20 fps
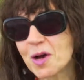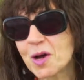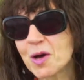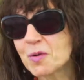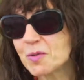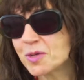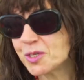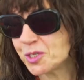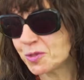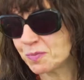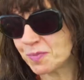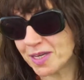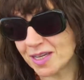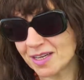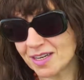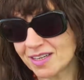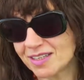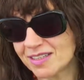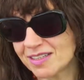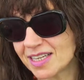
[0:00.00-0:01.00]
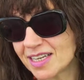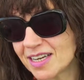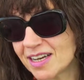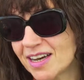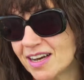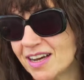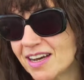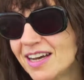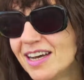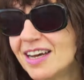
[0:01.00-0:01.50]
oh, we should be including
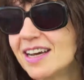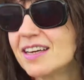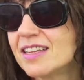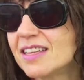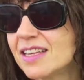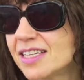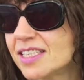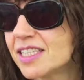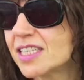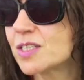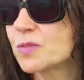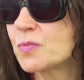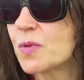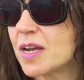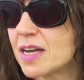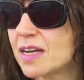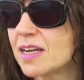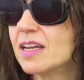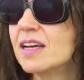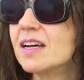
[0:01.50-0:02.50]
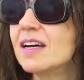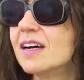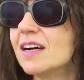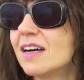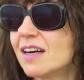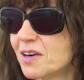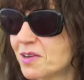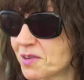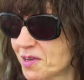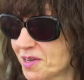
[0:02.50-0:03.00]
her. They just went,
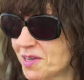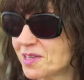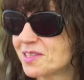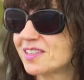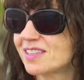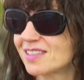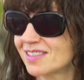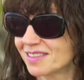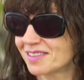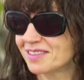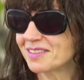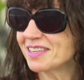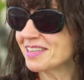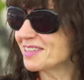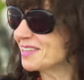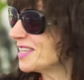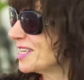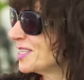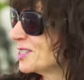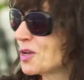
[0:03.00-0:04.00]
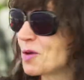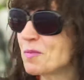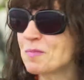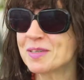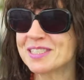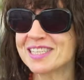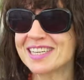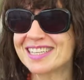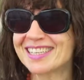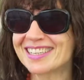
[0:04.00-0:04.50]
oh, good, a little less
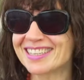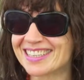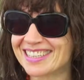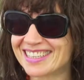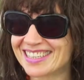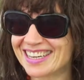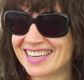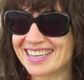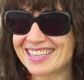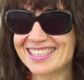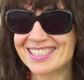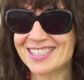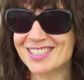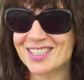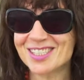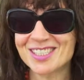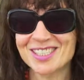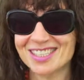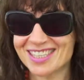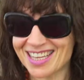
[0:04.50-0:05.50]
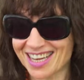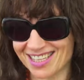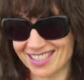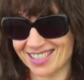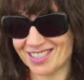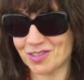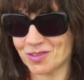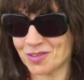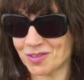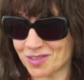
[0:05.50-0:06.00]
competition. And it's just,
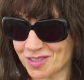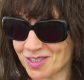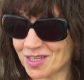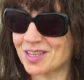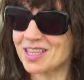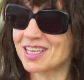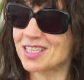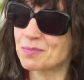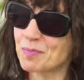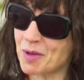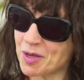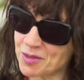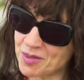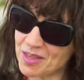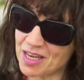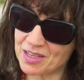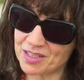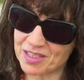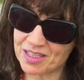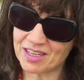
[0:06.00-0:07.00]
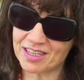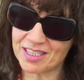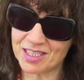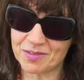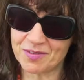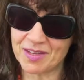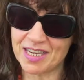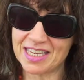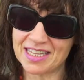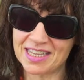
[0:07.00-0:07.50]
so there's both those
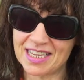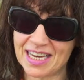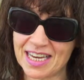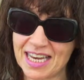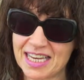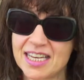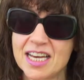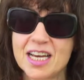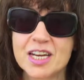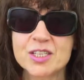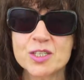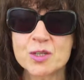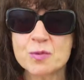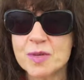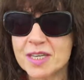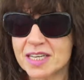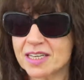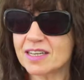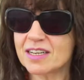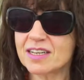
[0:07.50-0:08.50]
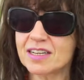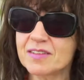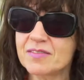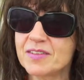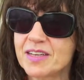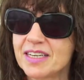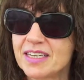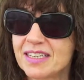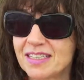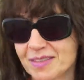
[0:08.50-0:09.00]
sides of it in that case. So we could kind of
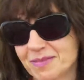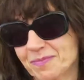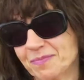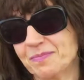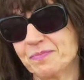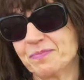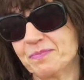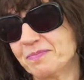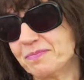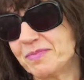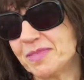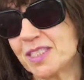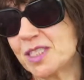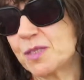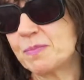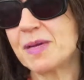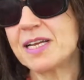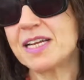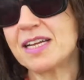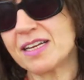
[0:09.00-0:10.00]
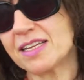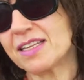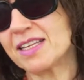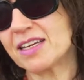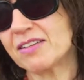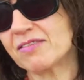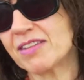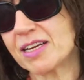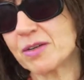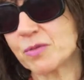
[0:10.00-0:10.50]
spin
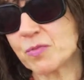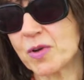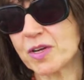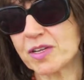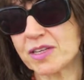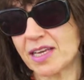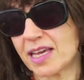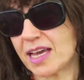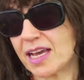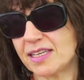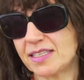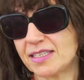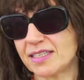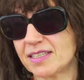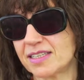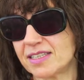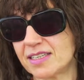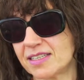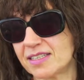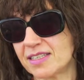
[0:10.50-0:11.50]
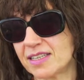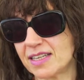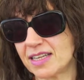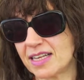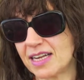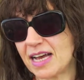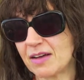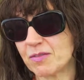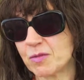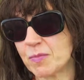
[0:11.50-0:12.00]
anything around one of the case studies and
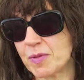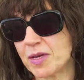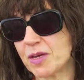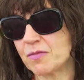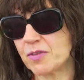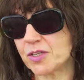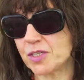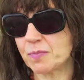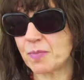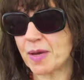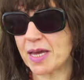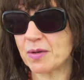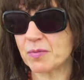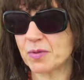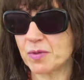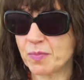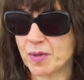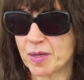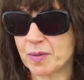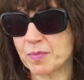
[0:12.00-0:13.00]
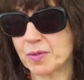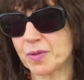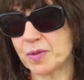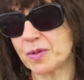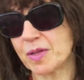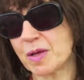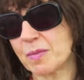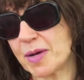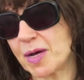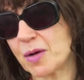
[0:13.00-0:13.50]
then have a bit of a debate with
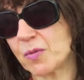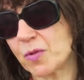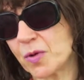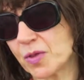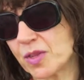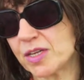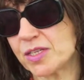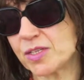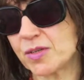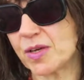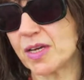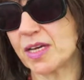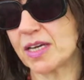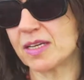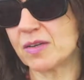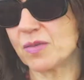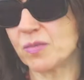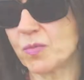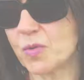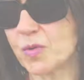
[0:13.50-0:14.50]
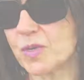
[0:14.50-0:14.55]
people about what they're doing and